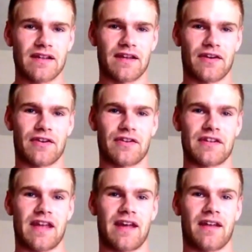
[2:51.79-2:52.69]
Now, I'd already
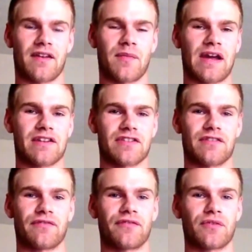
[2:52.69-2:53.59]
had a passion in
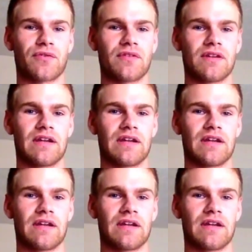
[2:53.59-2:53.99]
food